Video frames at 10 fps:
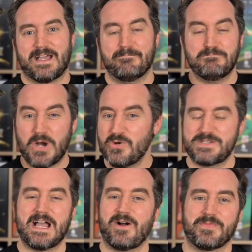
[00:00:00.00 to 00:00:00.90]
and mow
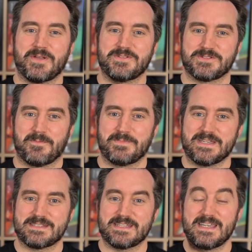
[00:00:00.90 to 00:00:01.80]
down those
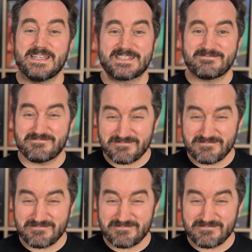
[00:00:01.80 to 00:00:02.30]
zombies is